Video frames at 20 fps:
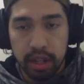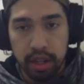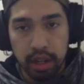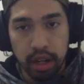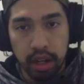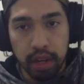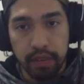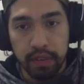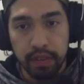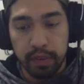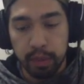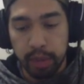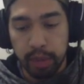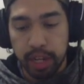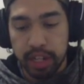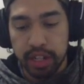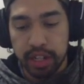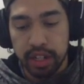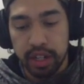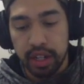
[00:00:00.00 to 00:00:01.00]
of
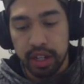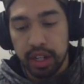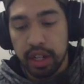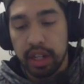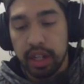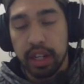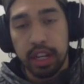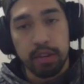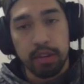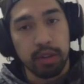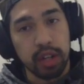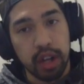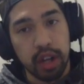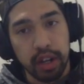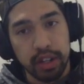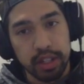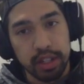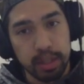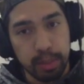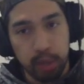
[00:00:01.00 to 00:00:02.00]
information in
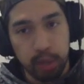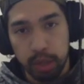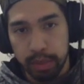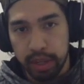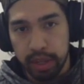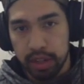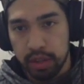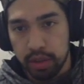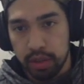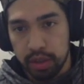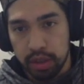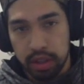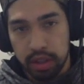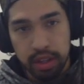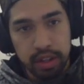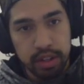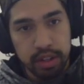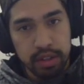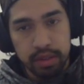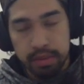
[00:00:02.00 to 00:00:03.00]
regards to Pokemon Duel.
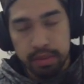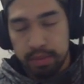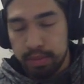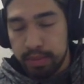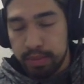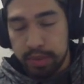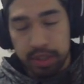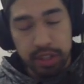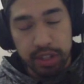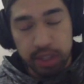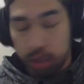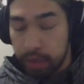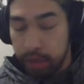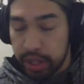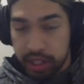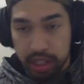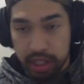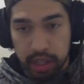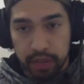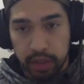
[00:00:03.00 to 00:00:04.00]
Just so
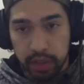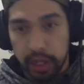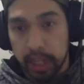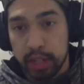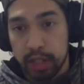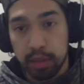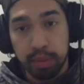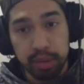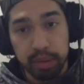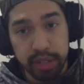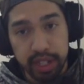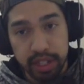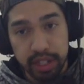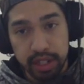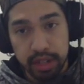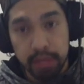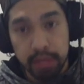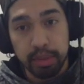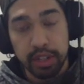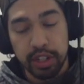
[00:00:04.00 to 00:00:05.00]
much stuff, okay? So
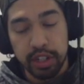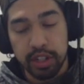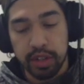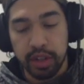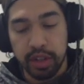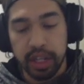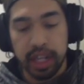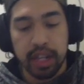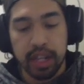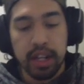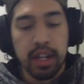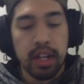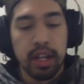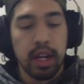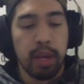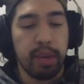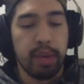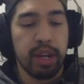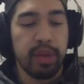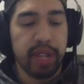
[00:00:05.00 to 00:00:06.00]
please, please join in.
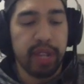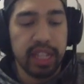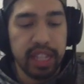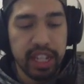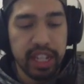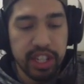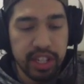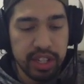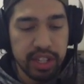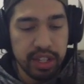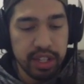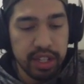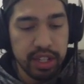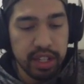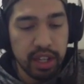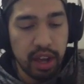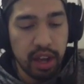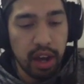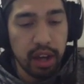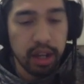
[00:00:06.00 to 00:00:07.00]
Uh, but anyway, let's
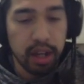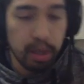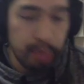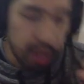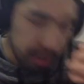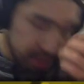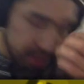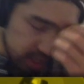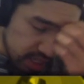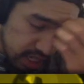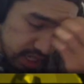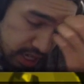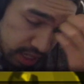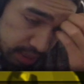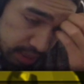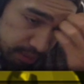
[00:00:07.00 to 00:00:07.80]
talk about the deck,